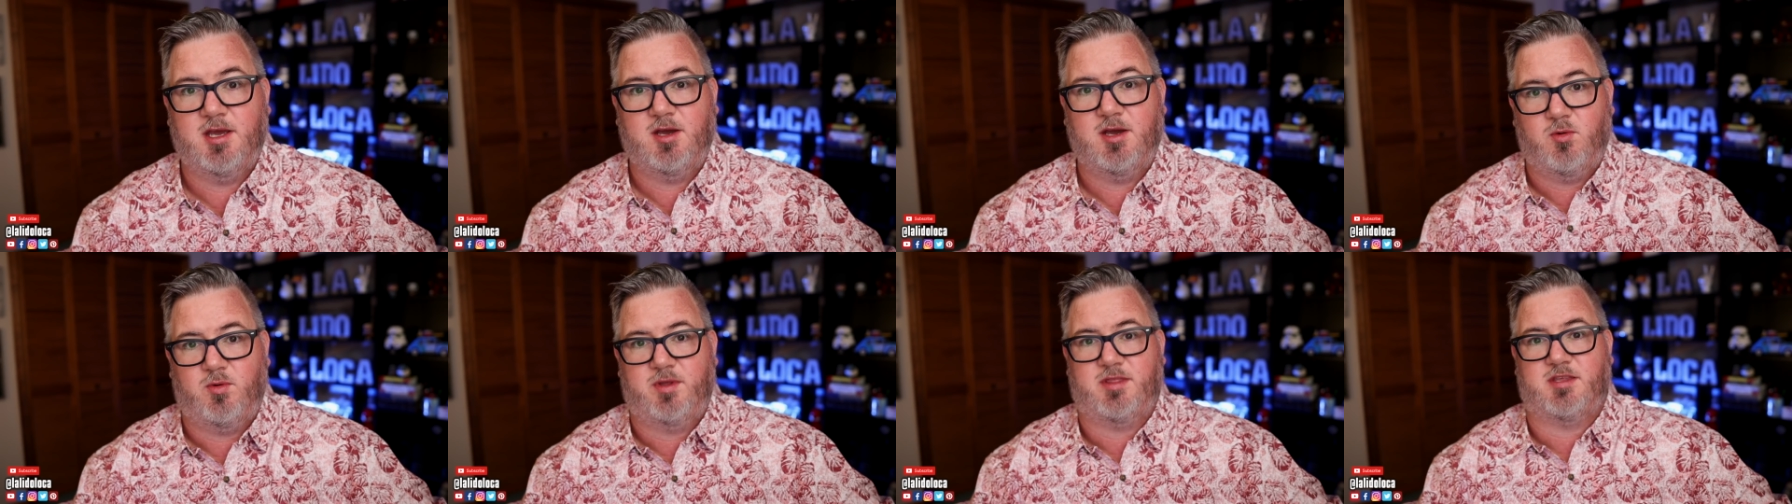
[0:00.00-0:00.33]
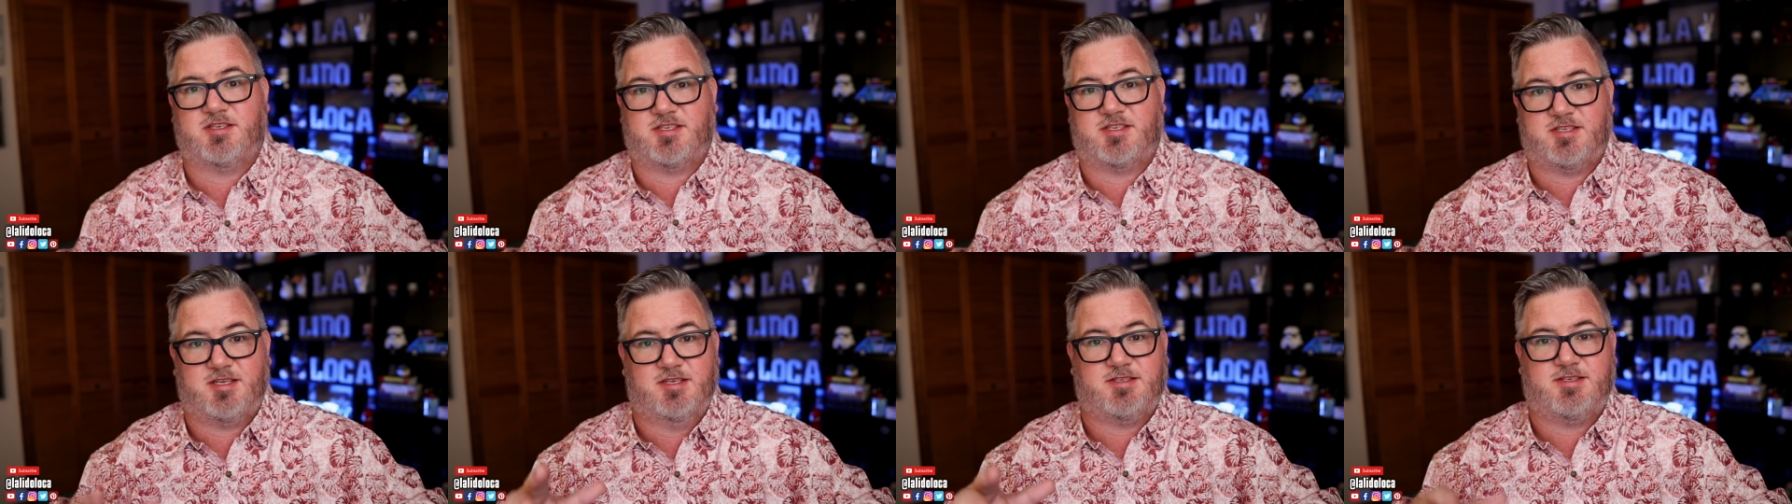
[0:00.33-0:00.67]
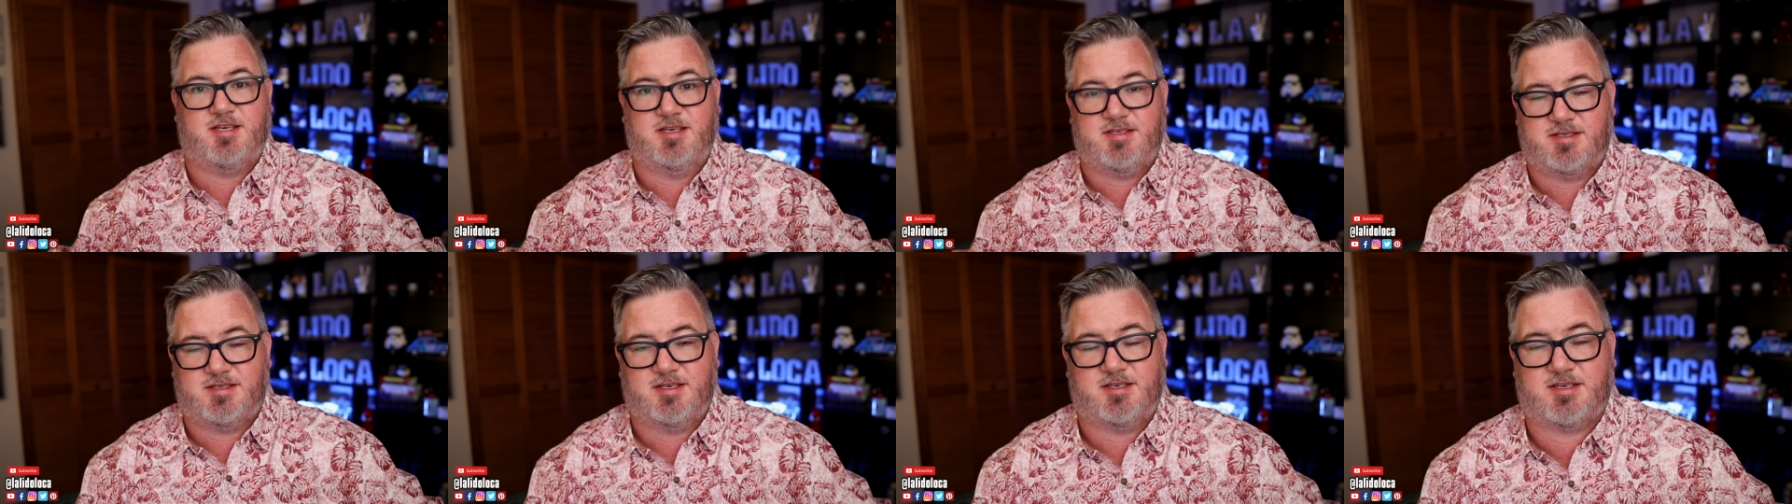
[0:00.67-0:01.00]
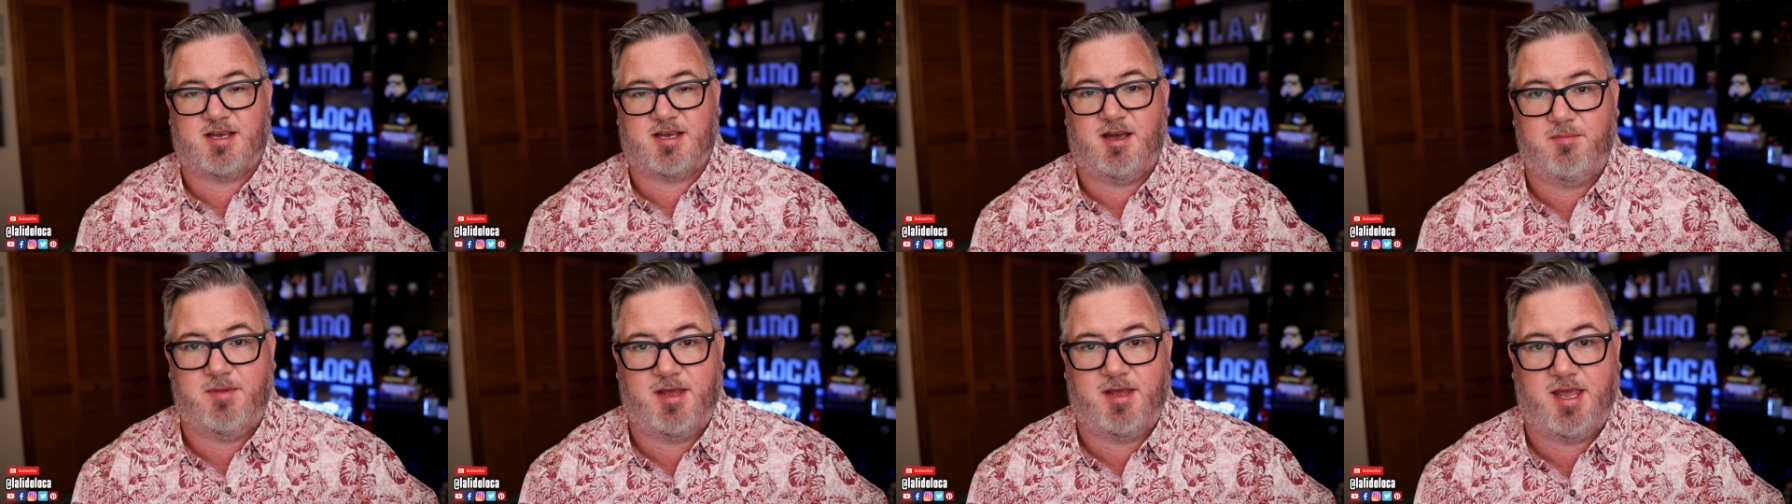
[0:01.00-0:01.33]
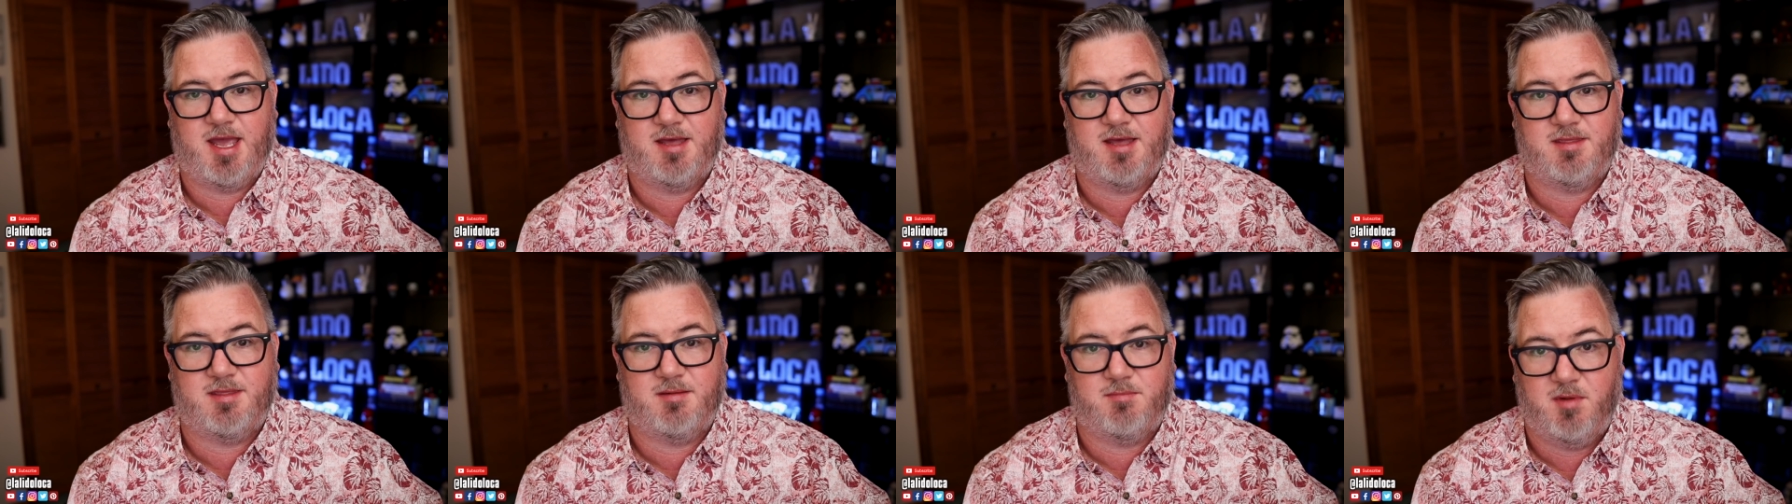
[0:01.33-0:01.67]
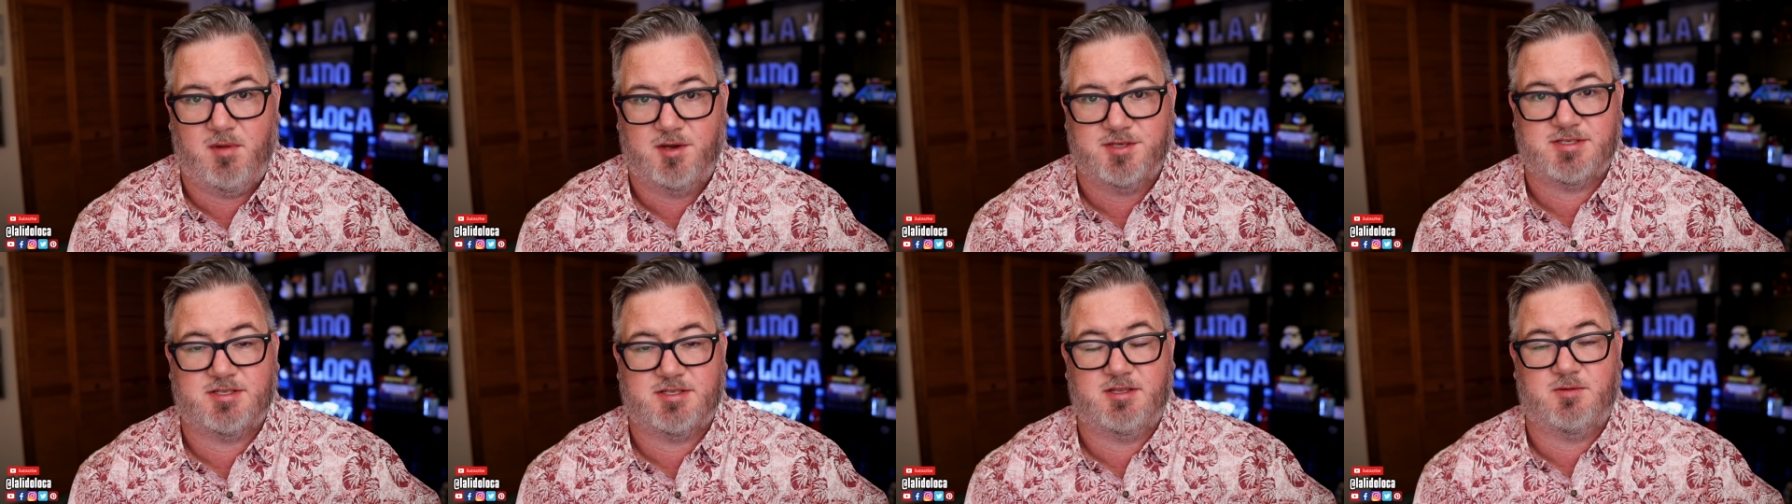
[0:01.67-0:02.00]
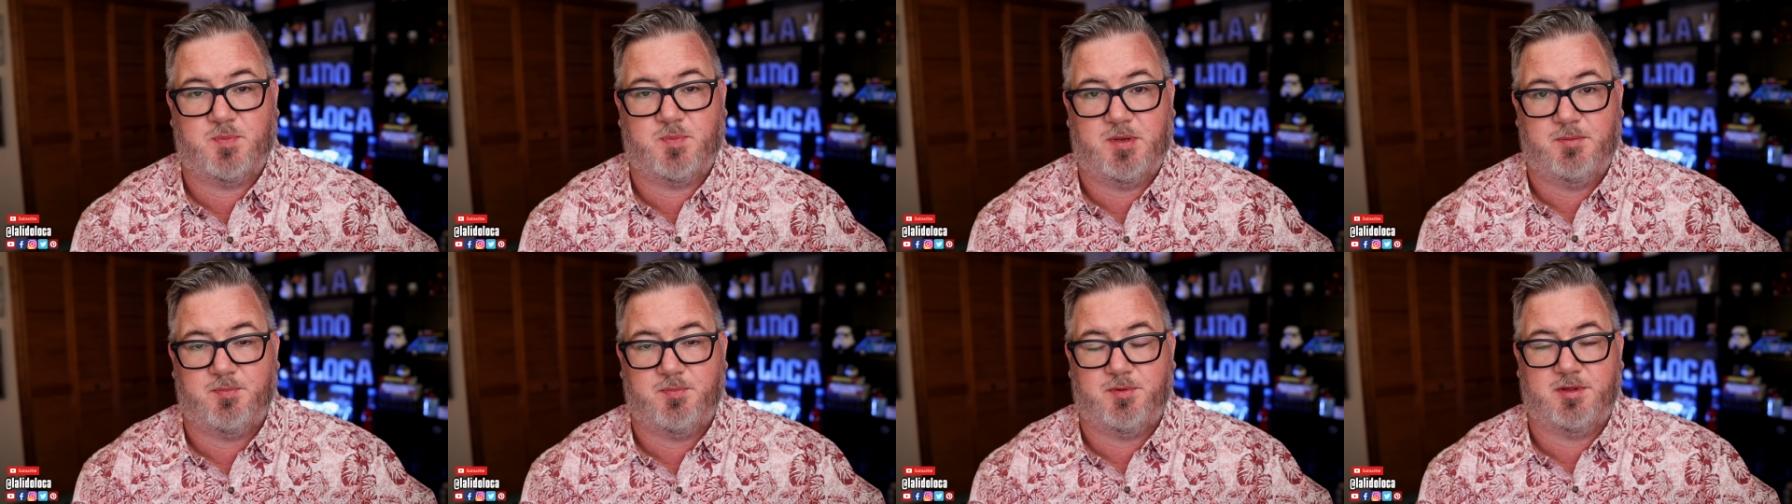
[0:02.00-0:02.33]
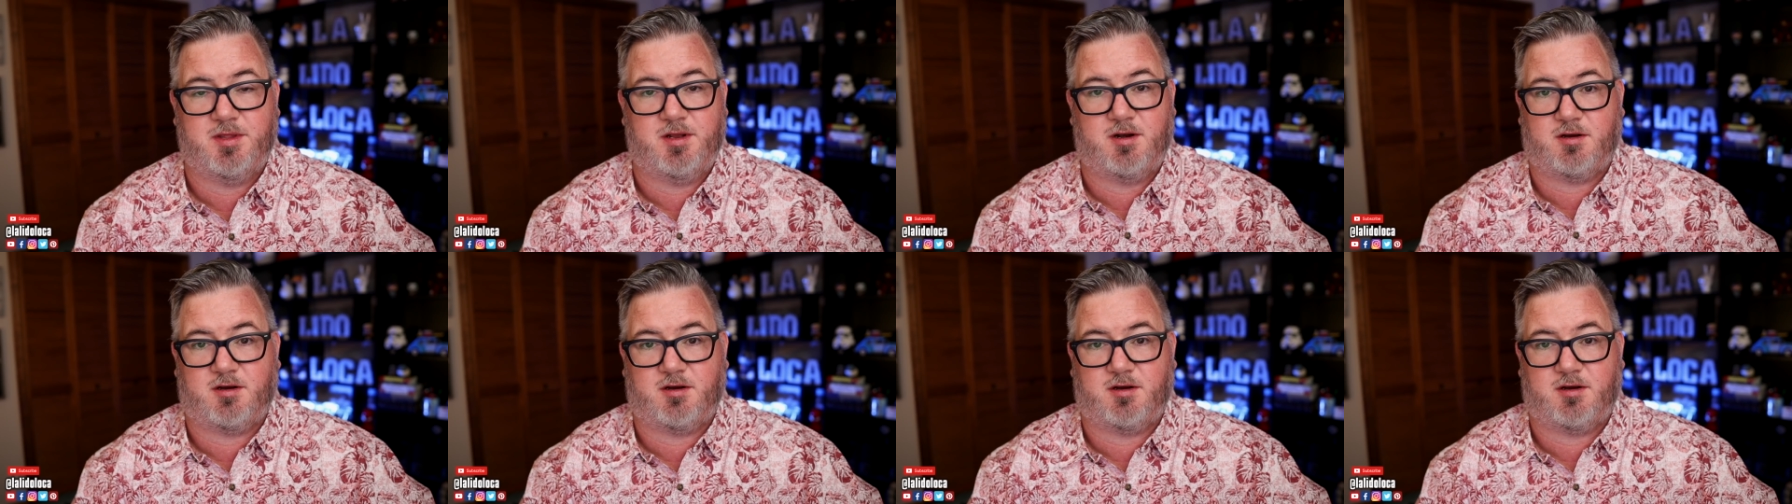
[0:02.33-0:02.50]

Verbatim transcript: with the statistics coming out that most of the people